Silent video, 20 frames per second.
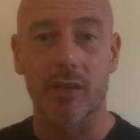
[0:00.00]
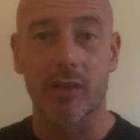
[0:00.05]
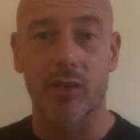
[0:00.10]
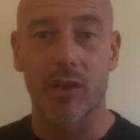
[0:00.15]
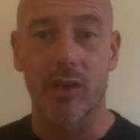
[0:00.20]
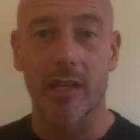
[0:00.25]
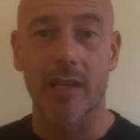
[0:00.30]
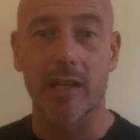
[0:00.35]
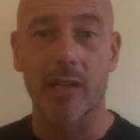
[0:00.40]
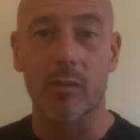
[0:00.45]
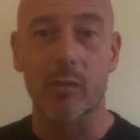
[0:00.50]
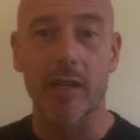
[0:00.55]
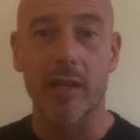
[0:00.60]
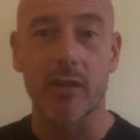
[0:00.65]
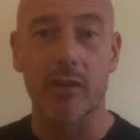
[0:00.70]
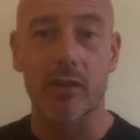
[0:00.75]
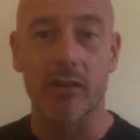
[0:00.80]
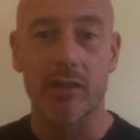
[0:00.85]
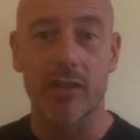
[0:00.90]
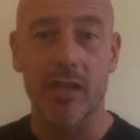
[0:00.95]
a training week or
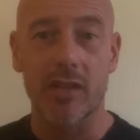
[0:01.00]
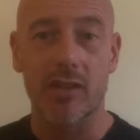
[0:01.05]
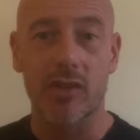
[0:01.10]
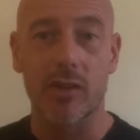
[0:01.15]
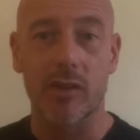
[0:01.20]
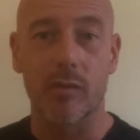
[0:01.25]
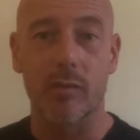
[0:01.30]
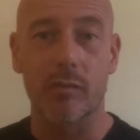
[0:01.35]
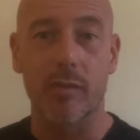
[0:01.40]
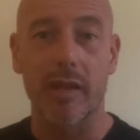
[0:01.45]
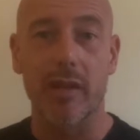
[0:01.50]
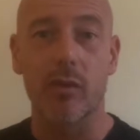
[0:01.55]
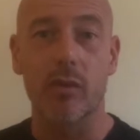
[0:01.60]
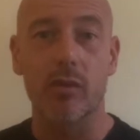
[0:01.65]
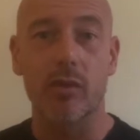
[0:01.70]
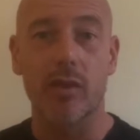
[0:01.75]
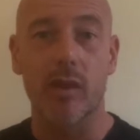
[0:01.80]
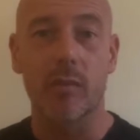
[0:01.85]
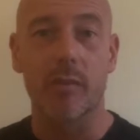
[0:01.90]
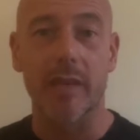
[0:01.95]
session may
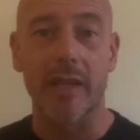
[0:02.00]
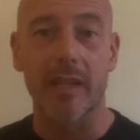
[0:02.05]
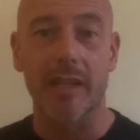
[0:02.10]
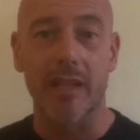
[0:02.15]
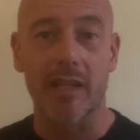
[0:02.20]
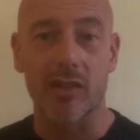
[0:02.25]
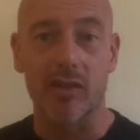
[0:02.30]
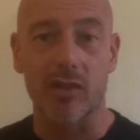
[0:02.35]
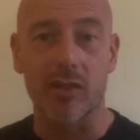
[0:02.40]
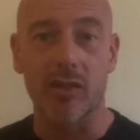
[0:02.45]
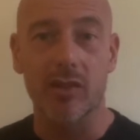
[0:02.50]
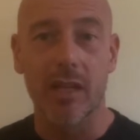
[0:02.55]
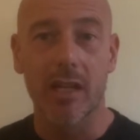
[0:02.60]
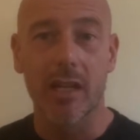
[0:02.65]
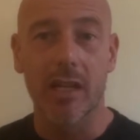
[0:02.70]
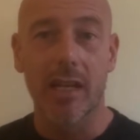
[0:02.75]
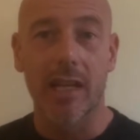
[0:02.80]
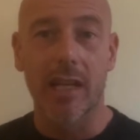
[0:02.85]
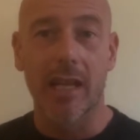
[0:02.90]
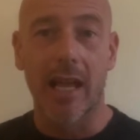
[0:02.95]
also be an issue
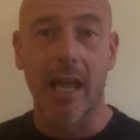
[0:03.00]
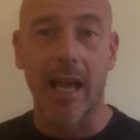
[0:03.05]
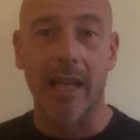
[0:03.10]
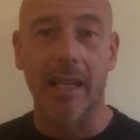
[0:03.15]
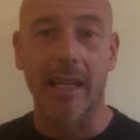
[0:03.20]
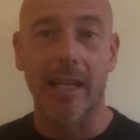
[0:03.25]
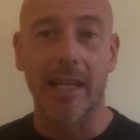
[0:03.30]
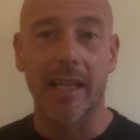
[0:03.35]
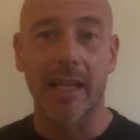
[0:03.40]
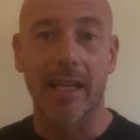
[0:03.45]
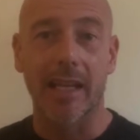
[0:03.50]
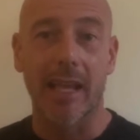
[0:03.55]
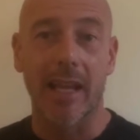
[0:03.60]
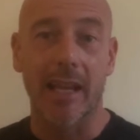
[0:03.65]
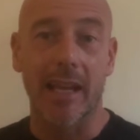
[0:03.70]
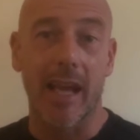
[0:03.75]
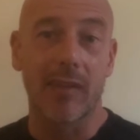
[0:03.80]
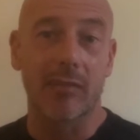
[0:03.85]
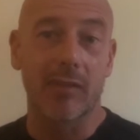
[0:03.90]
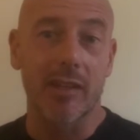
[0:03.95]
and can
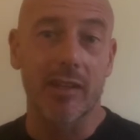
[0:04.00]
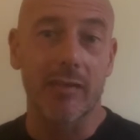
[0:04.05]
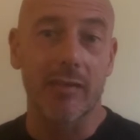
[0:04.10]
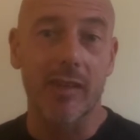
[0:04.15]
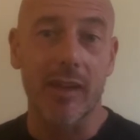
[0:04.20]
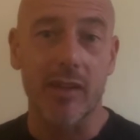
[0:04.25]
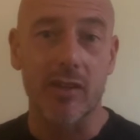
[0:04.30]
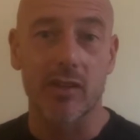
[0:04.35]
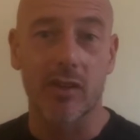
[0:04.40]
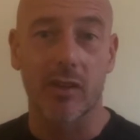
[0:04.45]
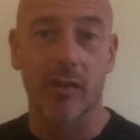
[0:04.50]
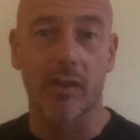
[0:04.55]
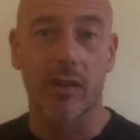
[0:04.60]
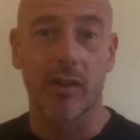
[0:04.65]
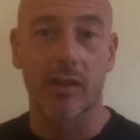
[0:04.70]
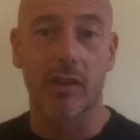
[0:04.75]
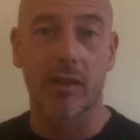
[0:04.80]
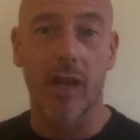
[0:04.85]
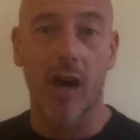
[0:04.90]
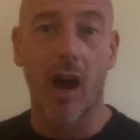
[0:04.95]
have an effect on
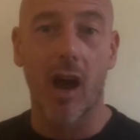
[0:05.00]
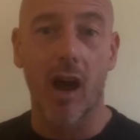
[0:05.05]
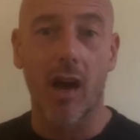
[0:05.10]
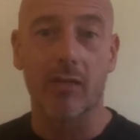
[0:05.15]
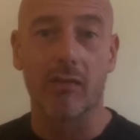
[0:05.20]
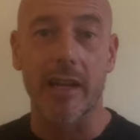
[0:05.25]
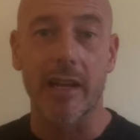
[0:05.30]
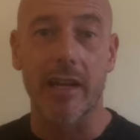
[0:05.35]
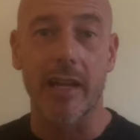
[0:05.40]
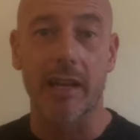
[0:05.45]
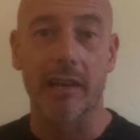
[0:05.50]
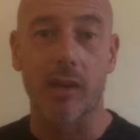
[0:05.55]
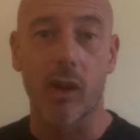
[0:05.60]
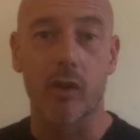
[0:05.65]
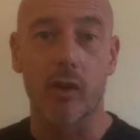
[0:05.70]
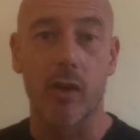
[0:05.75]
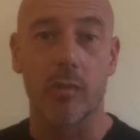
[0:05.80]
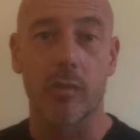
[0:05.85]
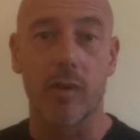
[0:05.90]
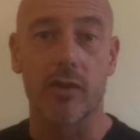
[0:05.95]
the heart rate and
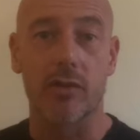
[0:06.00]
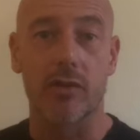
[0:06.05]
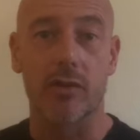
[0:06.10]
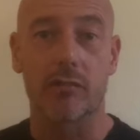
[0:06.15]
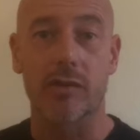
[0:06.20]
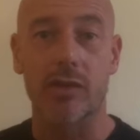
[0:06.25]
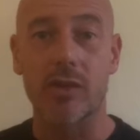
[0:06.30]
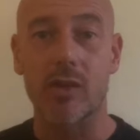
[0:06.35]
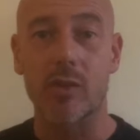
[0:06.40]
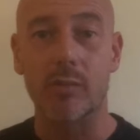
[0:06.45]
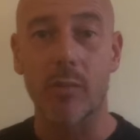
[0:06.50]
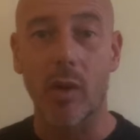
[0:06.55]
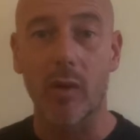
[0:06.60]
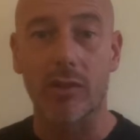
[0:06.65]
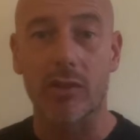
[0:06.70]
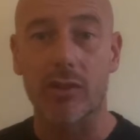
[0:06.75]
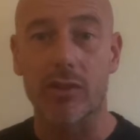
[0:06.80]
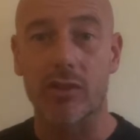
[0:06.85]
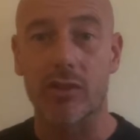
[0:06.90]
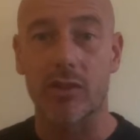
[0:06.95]
locomotor
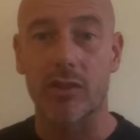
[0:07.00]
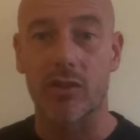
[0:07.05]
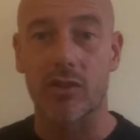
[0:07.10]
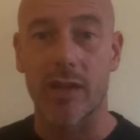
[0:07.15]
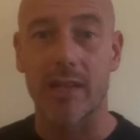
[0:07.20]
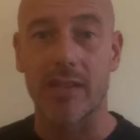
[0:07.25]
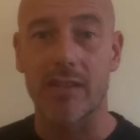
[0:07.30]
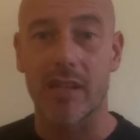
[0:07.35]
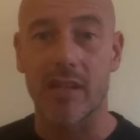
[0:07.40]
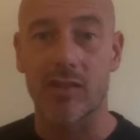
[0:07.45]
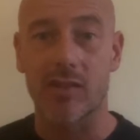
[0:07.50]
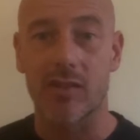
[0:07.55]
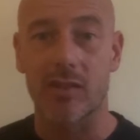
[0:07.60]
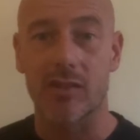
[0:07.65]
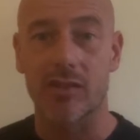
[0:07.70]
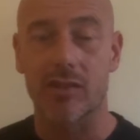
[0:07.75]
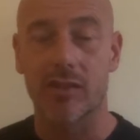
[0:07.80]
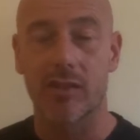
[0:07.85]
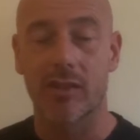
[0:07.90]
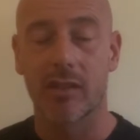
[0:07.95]
response to training
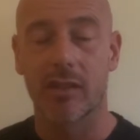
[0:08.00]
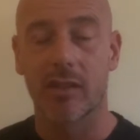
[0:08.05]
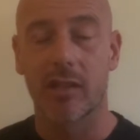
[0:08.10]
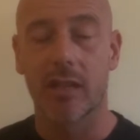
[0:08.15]
sessions.